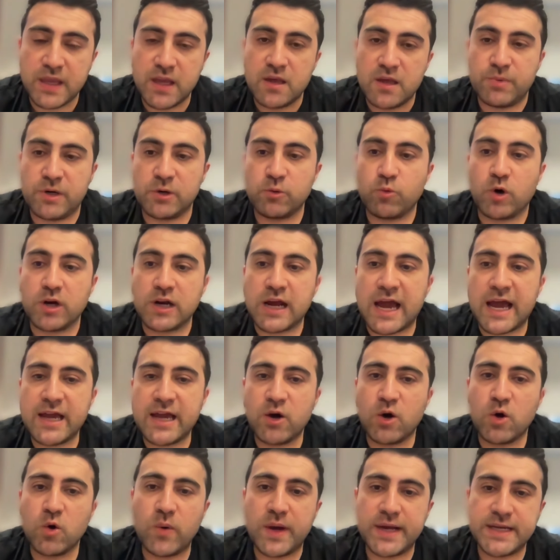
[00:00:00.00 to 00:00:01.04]
But what I
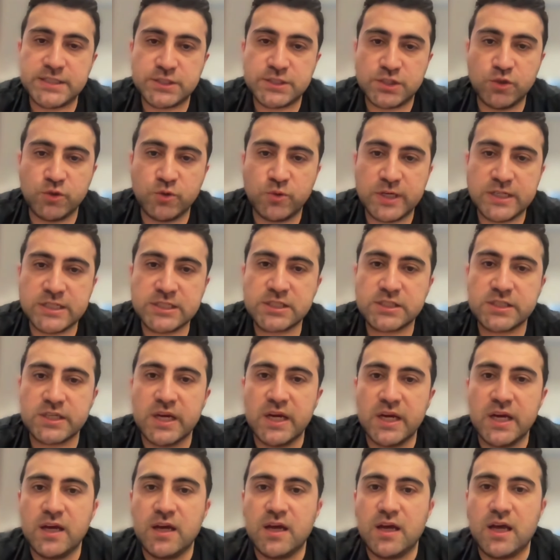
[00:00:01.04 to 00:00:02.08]
always do is
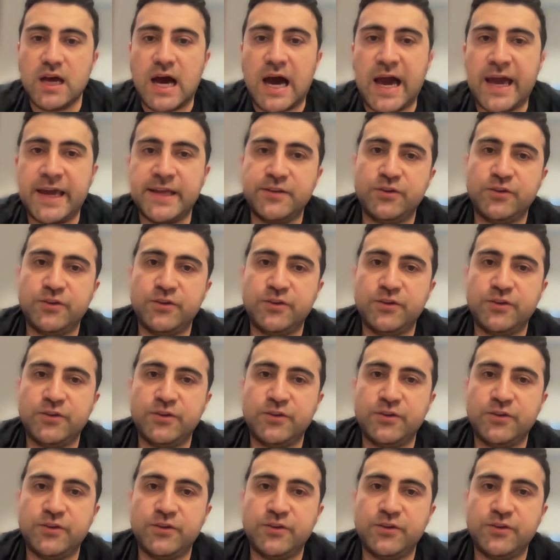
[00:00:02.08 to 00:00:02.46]
I